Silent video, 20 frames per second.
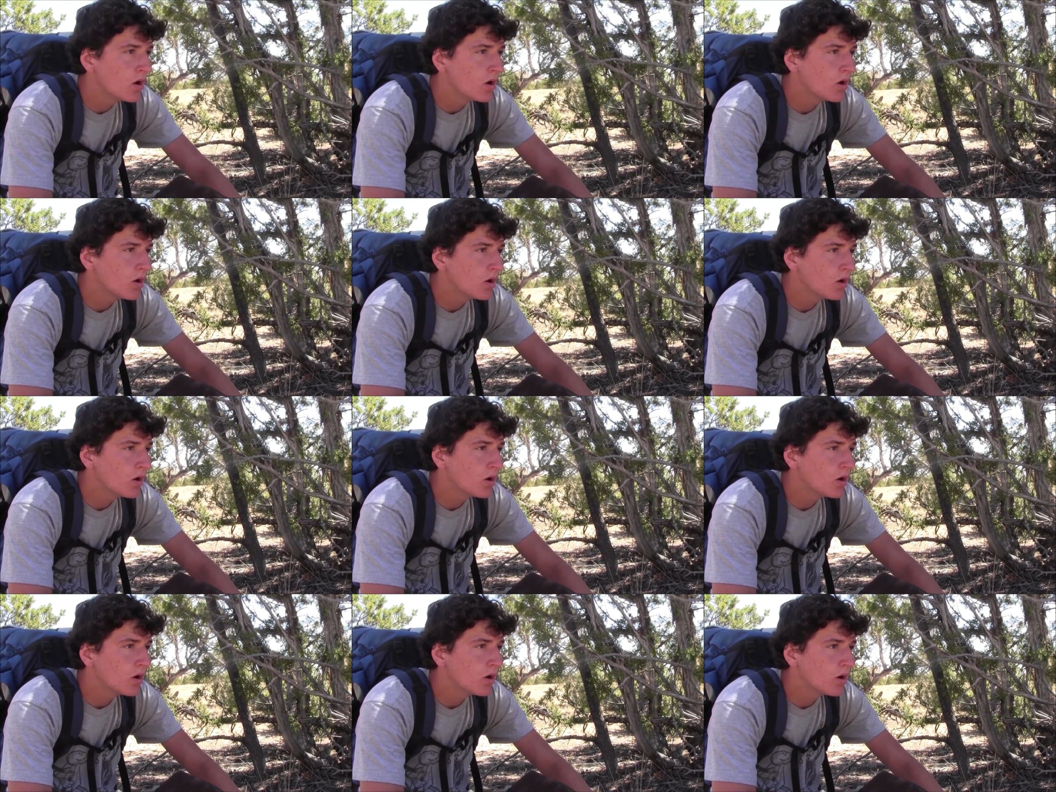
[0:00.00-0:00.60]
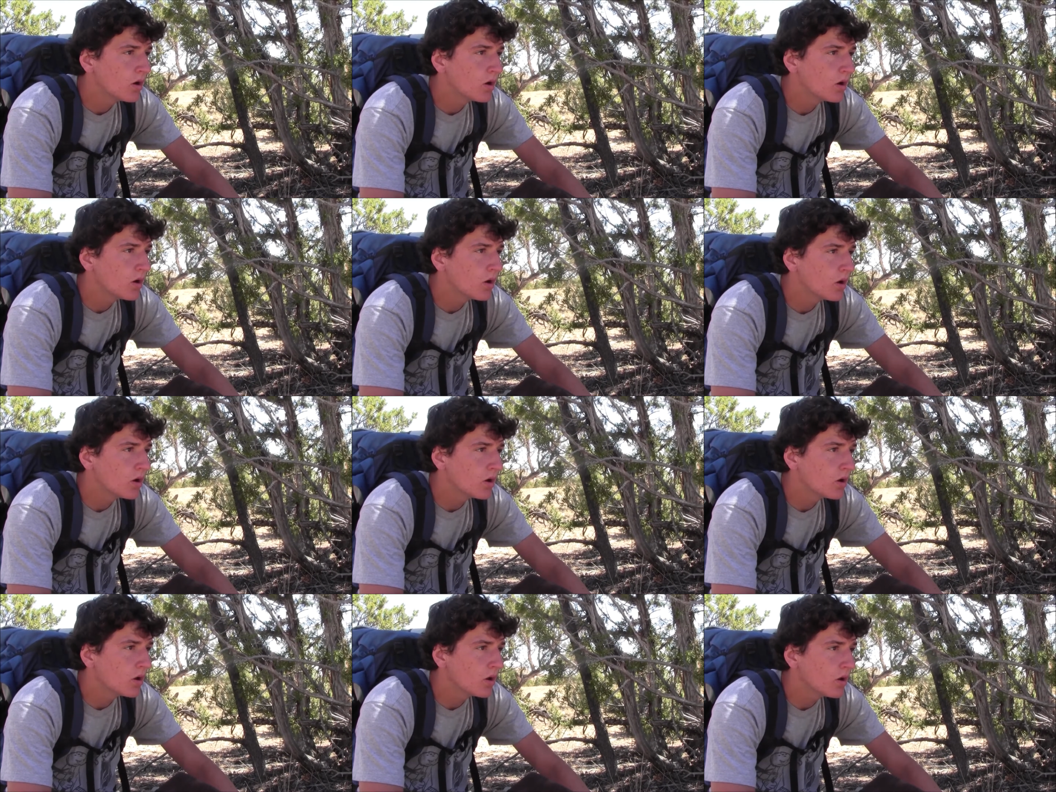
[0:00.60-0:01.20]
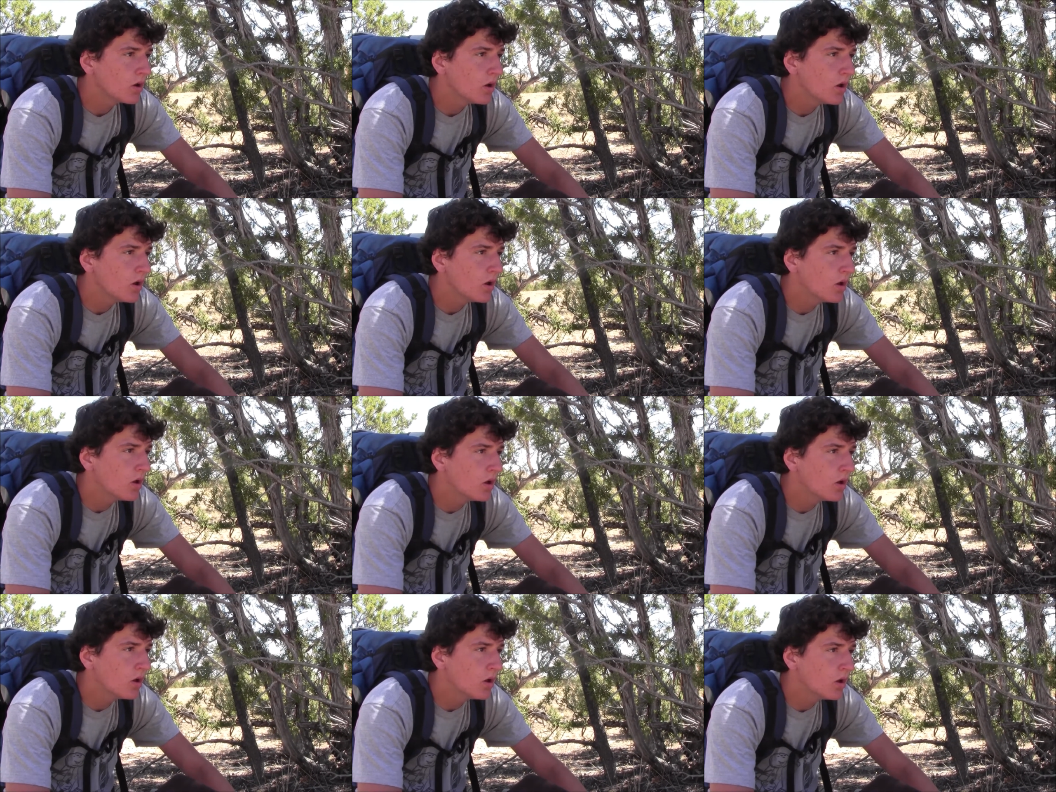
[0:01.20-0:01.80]

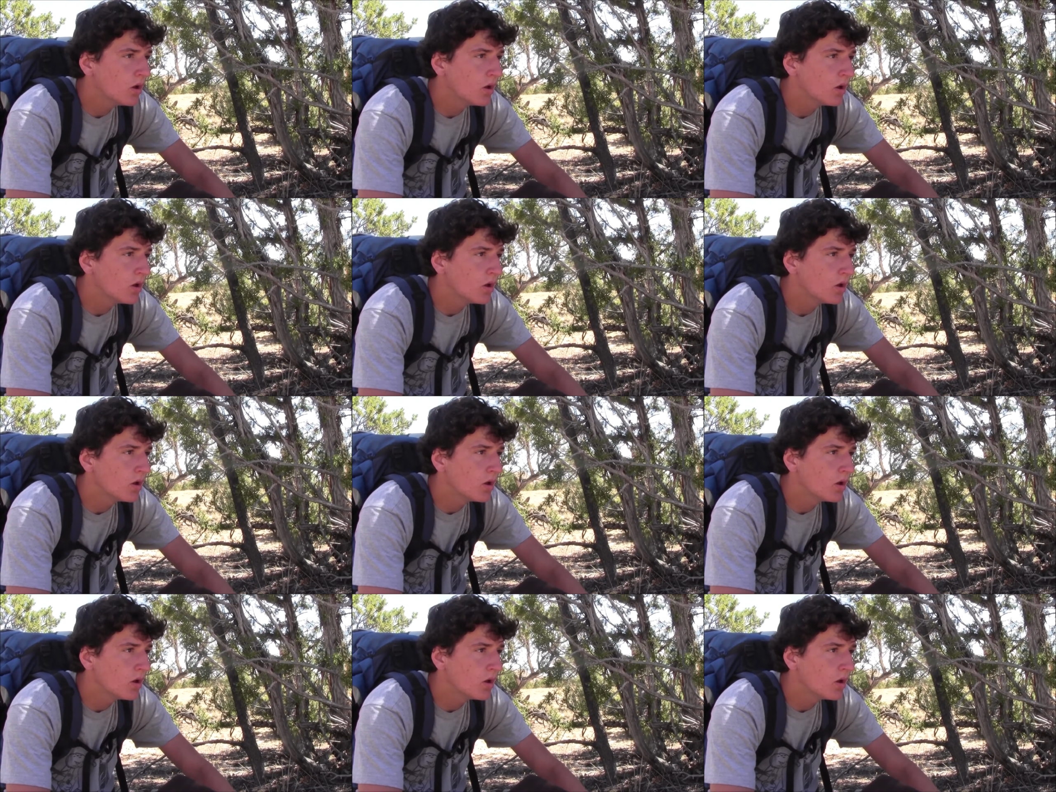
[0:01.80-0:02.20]
Nobody speaks.